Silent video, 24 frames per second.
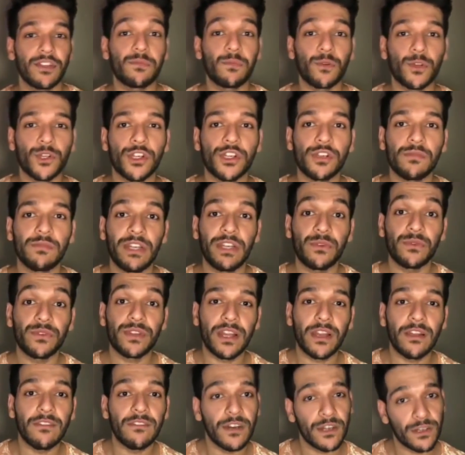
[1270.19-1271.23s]
which pushes me to
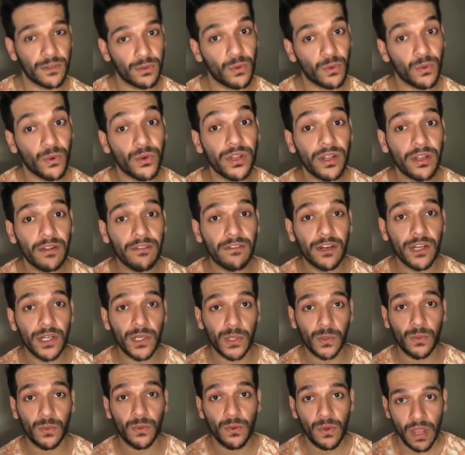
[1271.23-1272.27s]
deliver,
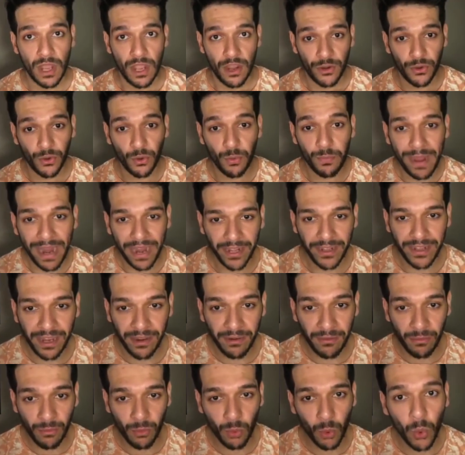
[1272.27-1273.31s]
to do better
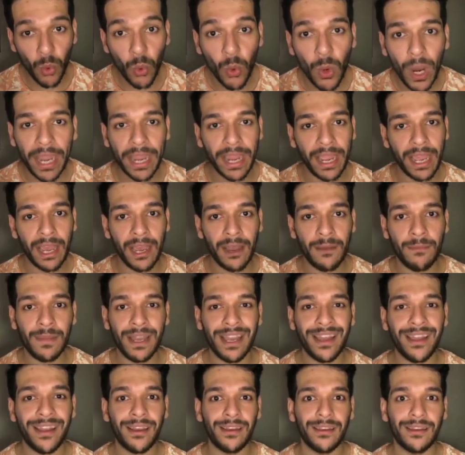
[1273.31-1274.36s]
than who I am.
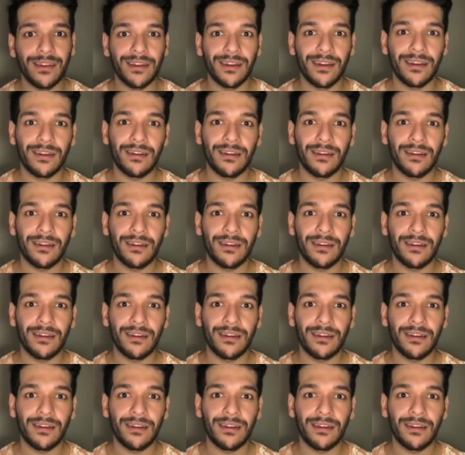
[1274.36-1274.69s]
And